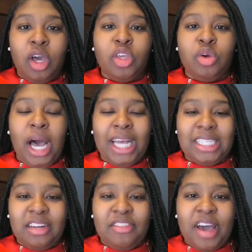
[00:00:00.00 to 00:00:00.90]
you will
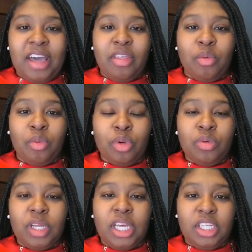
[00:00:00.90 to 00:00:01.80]
identify the
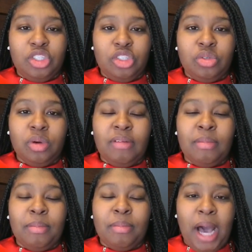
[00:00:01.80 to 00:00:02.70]
root issue of the